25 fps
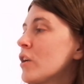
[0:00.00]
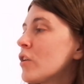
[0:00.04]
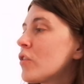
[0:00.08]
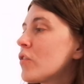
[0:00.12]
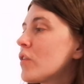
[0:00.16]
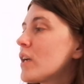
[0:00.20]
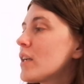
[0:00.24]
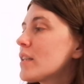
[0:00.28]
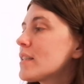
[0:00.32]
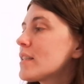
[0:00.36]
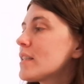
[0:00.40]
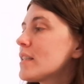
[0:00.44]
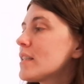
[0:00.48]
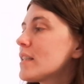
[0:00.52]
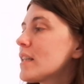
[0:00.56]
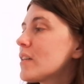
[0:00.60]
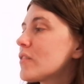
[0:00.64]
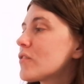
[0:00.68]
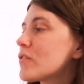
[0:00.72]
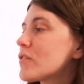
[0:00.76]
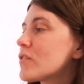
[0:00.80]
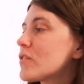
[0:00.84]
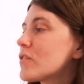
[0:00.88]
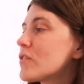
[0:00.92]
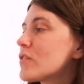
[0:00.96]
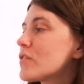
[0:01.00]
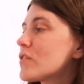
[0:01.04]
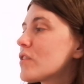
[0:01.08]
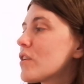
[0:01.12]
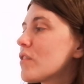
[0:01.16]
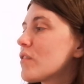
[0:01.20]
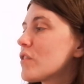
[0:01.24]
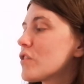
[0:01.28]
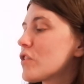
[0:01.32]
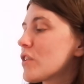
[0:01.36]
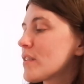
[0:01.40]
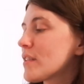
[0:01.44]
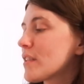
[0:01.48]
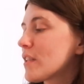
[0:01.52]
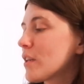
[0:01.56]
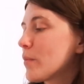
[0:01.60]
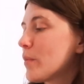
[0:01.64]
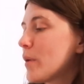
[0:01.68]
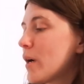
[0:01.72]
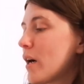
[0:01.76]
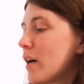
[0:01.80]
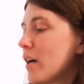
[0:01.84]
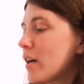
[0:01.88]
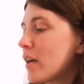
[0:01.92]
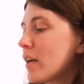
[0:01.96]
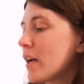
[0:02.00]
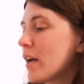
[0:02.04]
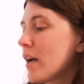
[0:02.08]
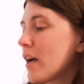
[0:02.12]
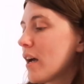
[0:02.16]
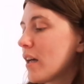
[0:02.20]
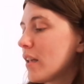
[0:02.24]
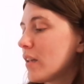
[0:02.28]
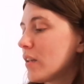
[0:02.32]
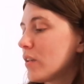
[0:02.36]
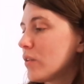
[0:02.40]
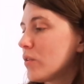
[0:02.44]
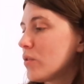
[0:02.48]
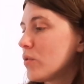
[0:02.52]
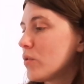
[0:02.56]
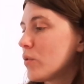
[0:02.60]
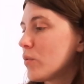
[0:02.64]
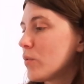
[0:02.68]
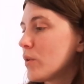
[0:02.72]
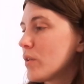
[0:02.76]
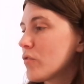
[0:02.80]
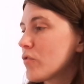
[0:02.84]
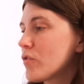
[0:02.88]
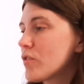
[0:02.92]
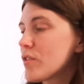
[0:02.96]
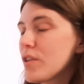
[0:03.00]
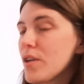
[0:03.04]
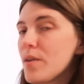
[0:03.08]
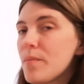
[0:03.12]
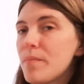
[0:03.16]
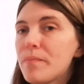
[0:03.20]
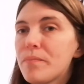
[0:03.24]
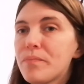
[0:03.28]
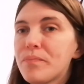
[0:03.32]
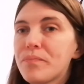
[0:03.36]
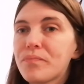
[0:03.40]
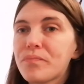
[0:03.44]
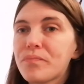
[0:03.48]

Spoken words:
Craig T. Nelson, Sarah Jessica Parker, and Luke Wilson.